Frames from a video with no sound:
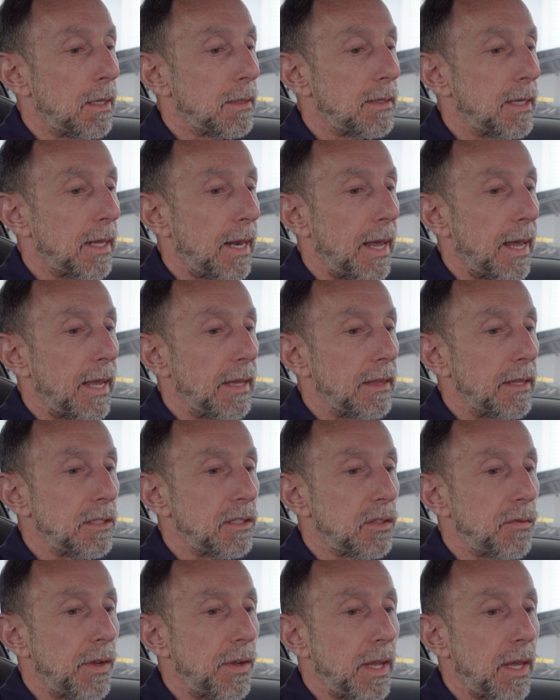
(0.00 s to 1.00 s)
today in
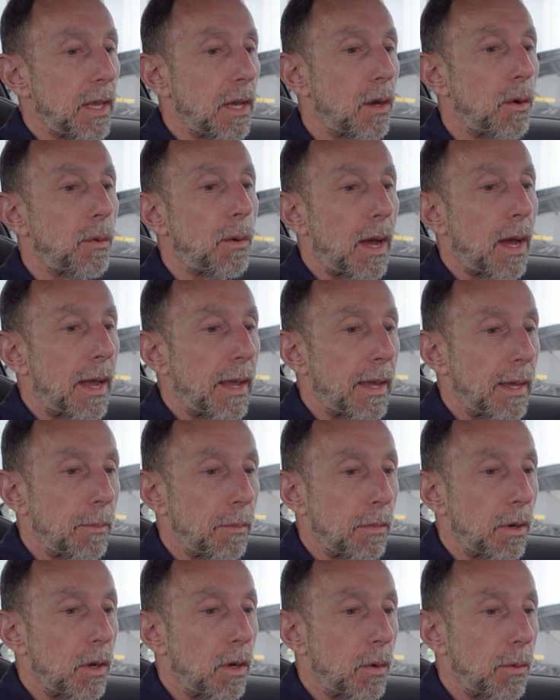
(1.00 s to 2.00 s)
this video I
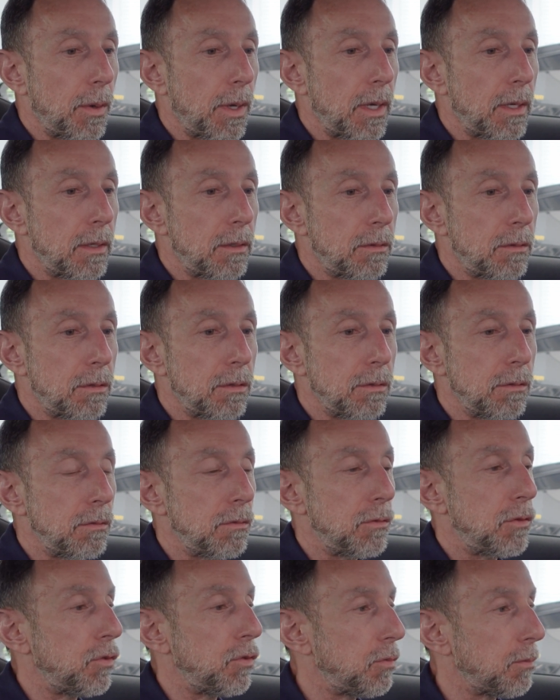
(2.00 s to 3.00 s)
am going
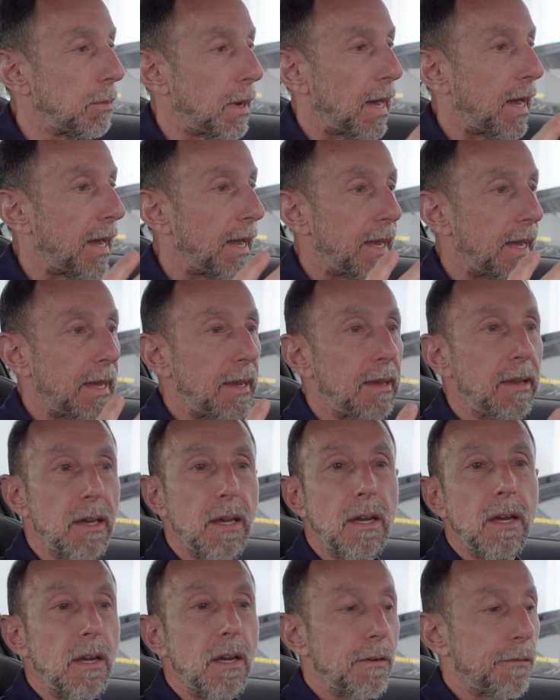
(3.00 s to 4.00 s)
to do my
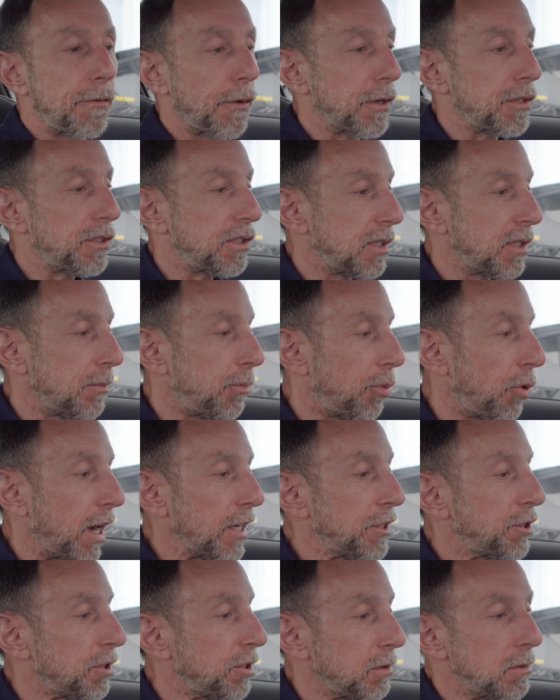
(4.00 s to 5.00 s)
first
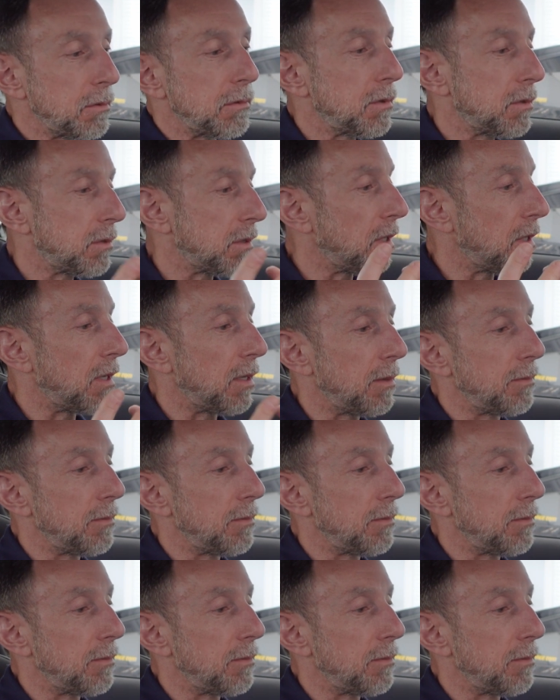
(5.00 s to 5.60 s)
impressions.